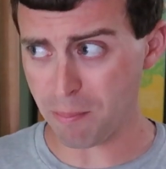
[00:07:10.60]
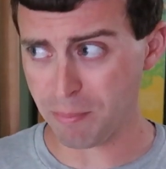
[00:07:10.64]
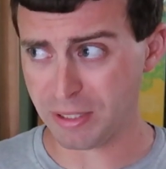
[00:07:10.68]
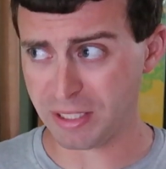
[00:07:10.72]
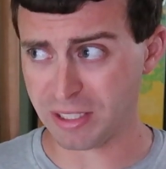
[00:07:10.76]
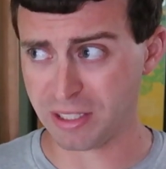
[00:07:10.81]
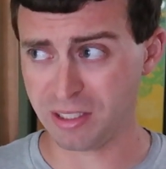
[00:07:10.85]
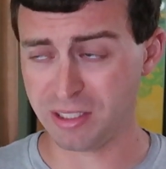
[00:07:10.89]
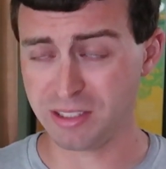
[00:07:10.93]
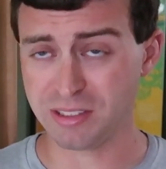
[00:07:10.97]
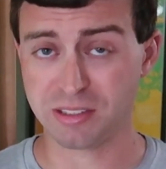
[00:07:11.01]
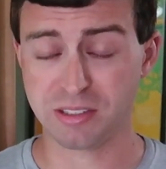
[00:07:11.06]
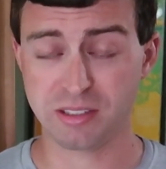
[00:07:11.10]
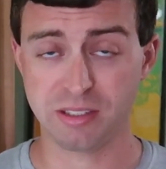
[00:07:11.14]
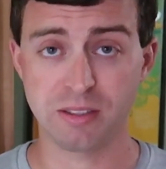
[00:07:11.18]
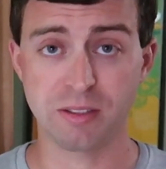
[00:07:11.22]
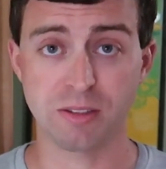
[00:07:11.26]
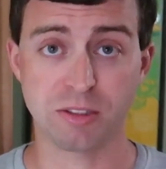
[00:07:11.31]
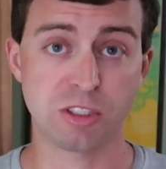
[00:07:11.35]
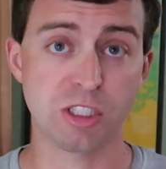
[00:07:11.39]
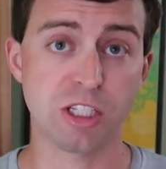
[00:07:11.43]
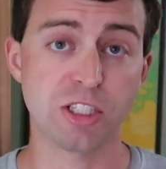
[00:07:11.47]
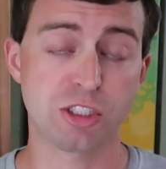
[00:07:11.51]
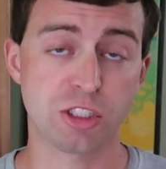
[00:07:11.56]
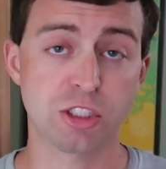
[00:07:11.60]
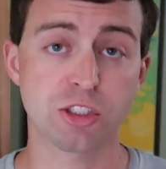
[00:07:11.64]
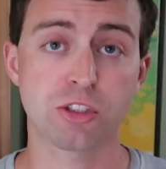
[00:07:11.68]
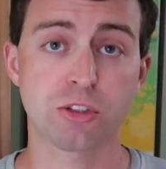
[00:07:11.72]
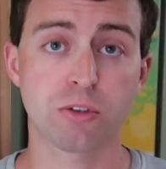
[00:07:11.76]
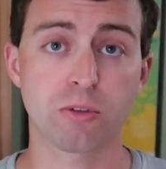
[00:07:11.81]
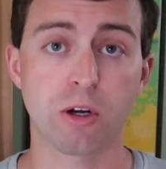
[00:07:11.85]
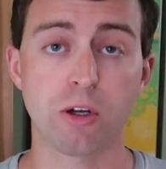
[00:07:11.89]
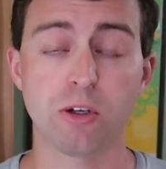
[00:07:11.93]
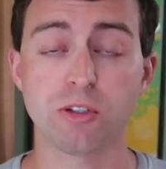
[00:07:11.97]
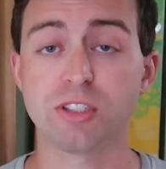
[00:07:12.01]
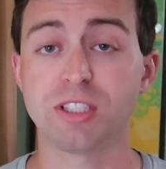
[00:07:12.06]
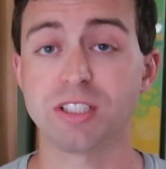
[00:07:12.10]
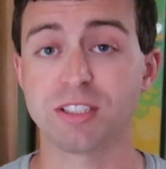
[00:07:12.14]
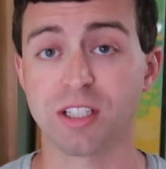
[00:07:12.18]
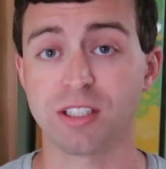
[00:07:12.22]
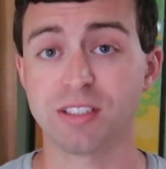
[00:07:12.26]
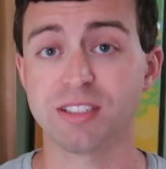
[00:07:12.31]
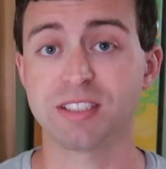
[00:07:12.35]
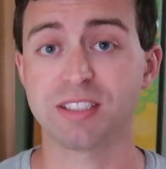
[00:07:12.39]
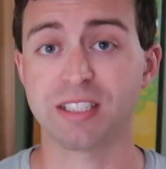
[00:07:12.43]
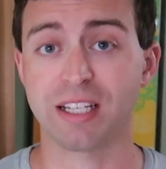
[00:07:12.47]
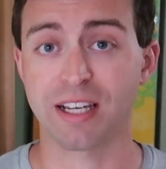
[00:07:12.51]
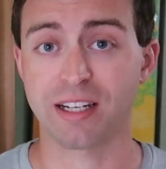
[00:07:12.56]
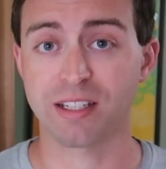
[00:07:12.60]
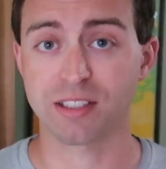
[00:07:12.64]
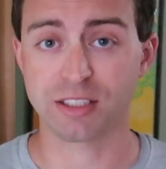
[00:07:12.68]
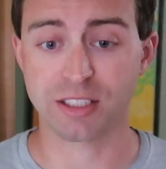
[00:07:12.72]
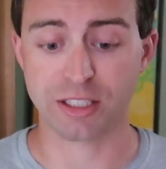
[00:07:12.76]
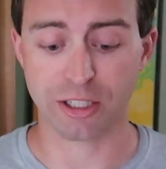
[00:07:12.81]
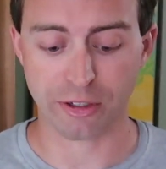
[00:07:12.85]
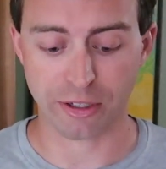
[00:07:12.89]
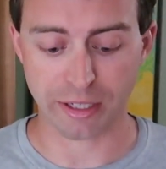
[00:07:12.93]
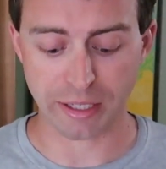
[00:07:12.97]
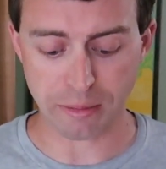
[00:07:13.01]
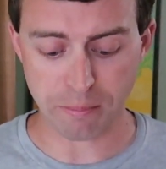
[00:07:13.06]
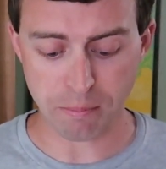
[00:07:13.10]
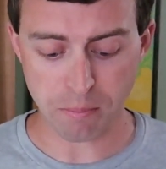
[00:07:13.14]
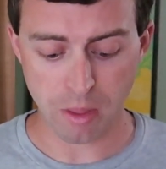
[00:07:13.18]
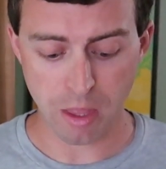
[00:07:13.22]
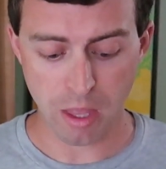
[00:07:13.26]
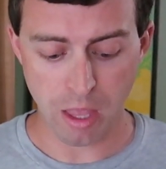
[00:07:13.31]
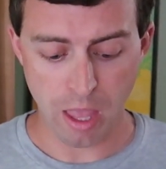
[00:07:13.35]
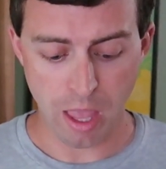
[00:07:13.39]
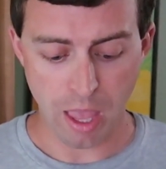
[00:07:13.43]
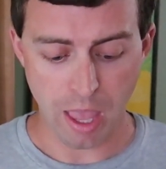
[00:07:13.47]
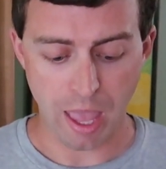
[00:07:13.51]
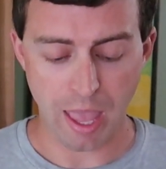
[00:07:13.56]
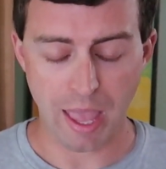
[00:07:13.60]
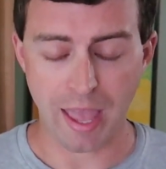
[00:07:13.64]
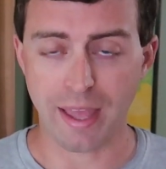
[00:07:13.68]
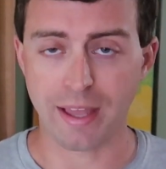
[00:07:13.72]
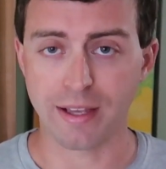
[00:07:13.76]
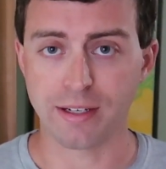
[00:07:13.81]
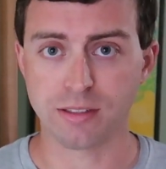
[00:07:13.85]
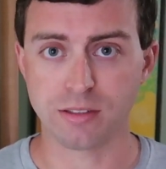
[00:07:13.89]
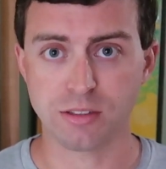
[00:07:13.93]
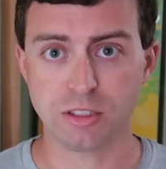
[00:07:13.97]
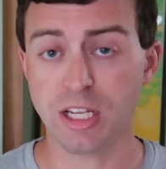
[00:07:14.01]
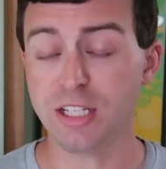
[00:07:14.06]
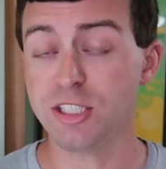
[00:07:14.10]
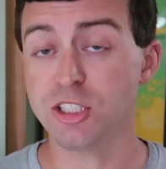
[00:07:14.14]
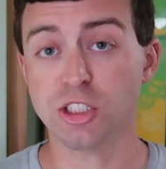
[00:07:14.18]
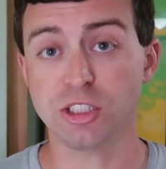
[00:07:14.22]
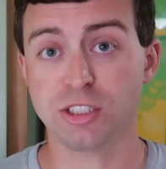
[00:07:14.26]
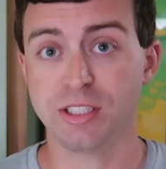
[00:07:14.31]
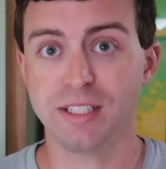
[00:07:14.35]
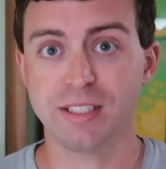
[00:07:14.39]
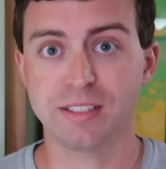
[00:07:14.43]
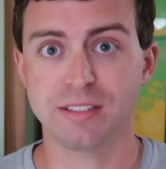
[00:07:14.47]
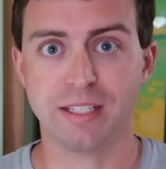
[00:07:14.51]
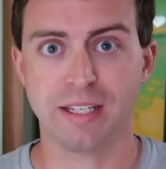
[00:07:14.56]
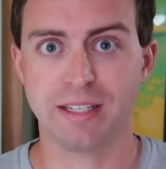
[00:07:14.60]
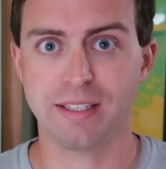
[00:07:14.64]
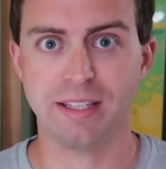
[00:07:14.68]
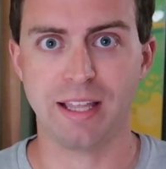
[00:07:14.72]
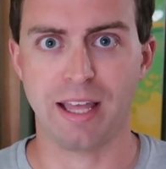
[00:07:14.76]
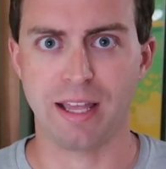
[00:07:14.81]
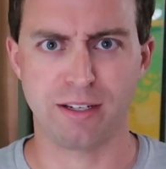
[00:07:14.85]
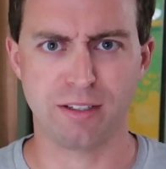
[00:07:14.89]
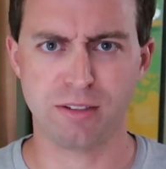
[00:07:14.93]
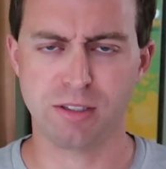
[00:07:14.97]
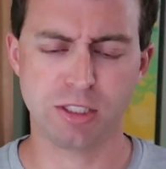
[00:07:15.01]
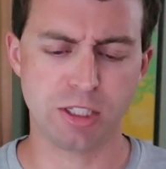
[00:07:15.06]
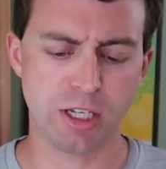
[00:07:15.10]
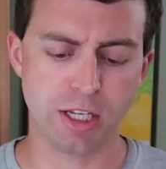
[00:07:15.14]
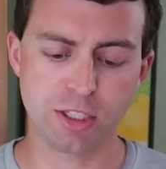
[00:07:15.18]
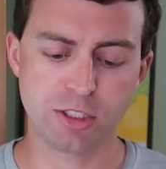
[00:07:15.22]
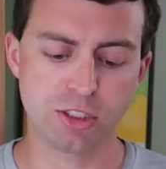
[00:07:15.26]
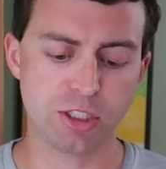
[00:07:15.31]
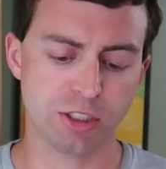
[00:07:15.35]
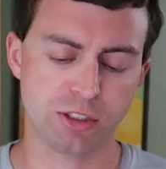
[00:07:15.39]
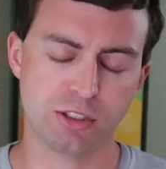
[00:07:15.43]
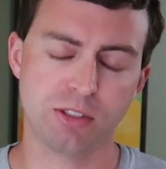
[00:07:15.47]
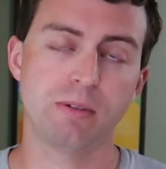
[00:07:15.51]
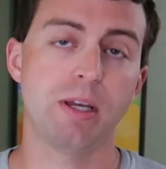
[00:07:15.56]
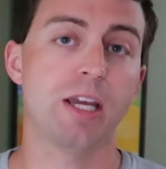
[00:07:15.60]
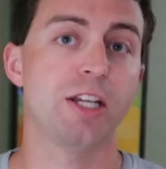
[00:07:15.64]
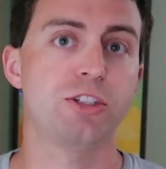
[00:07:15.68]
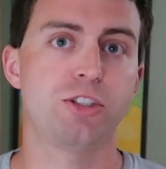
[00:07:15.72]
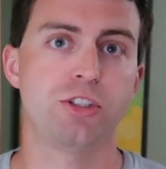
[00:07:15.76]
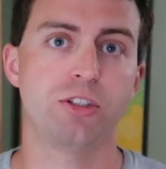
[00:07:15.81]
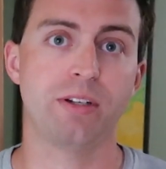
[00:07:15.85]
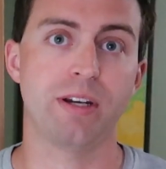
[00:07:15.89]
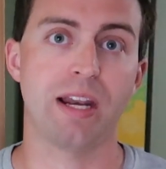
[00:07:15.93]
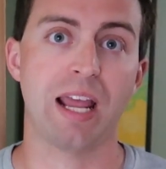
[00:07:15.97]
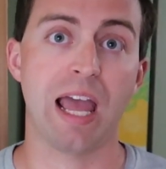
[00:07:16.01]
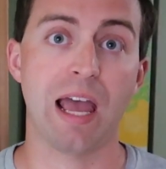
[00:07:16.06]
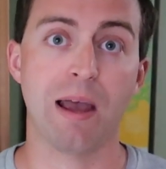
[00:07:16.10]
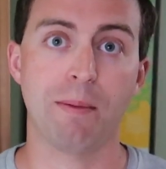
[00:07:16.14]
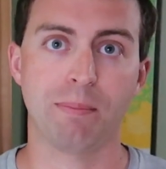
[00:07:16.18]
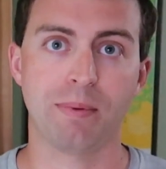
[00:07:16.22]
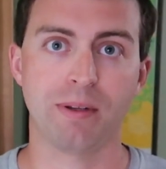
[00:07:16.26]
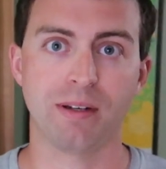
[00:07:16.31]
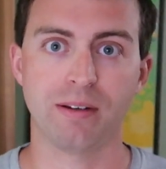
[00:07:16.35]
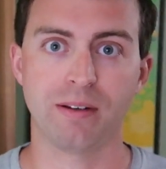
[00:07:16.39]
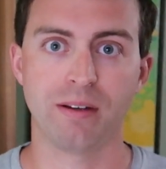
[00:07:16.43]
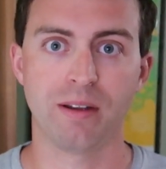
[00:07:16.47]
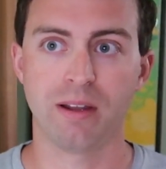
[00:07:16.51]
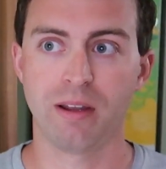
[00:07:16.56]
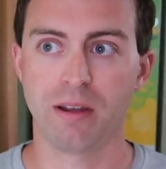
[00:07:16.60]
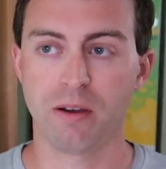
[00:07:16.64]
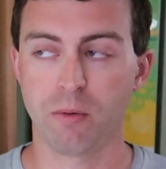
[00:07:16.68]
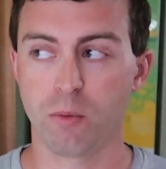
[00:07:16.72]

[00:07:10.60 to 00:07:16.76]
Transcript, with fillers: because it's just gross, it's unsanitary, and just things like that. It shouldn't happen.